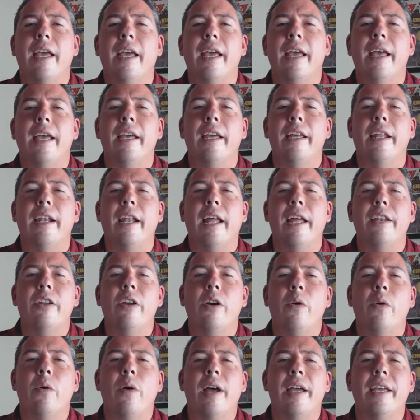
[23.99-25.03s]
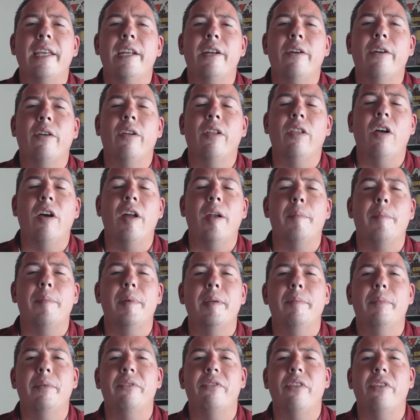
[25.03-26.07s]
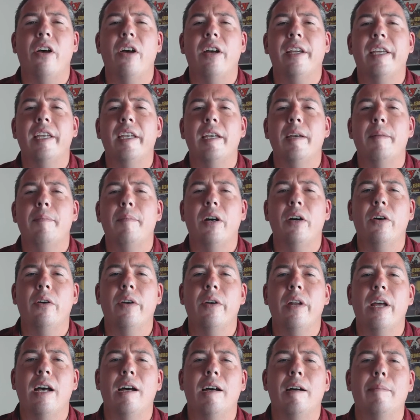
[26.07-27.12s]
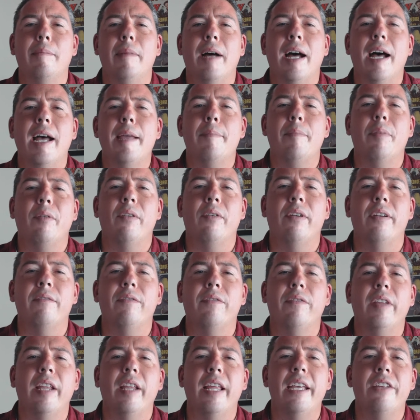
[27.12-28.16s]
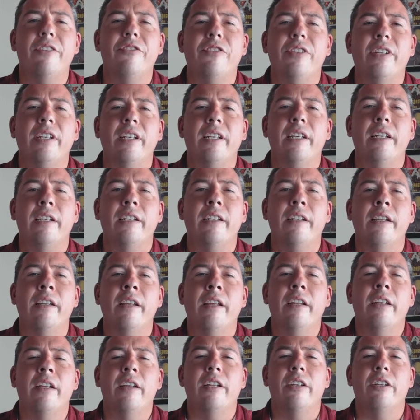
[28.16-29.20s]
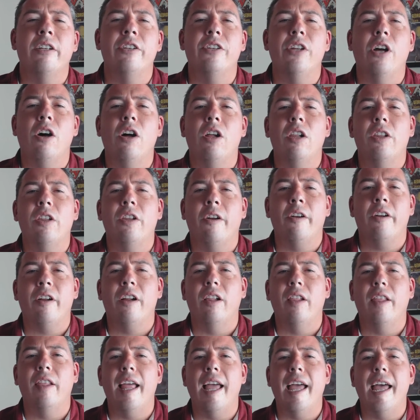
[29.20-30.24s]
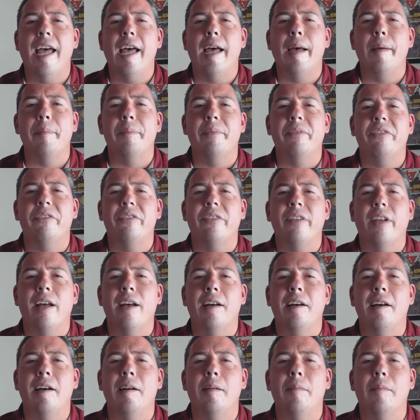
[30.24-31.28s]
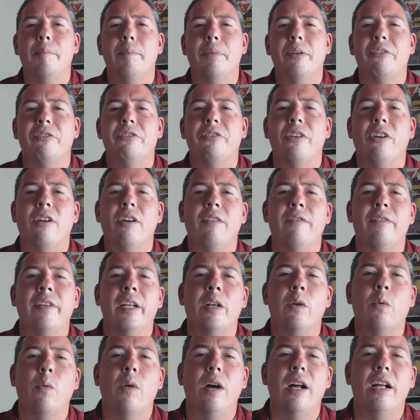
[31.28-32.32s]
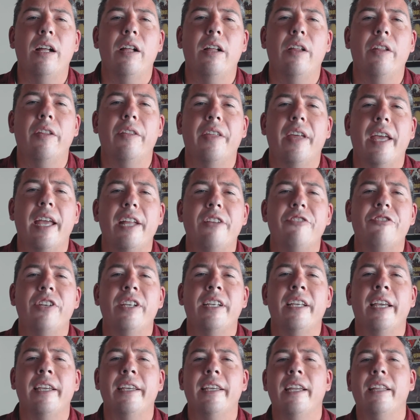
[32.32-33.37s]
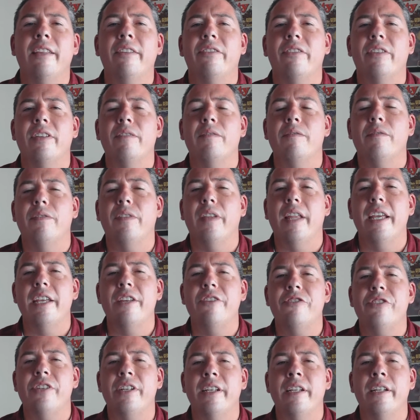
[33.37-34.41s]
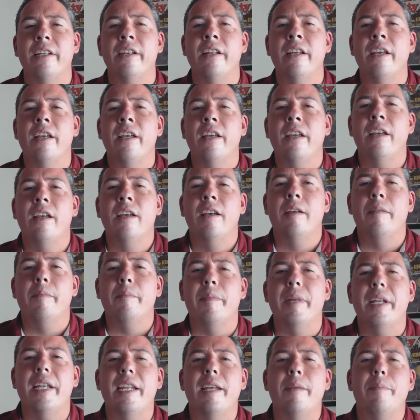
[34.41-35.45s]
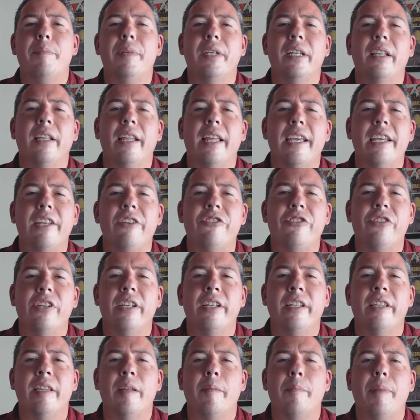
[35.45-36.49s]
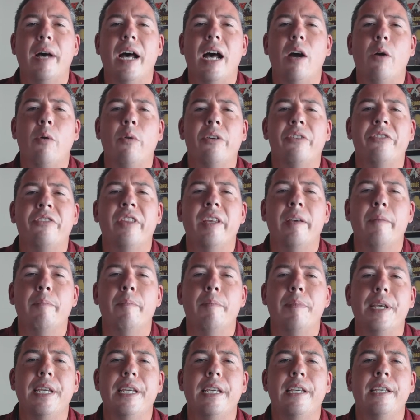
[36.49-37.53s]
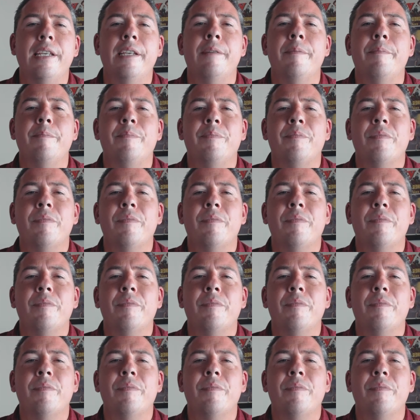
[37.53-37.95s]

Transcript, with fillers: And I know I hear a lot of people talking about um, hyperinflation dollar collapse, um, preserving wealth, hedging against inflation, manipulation, the powers that be.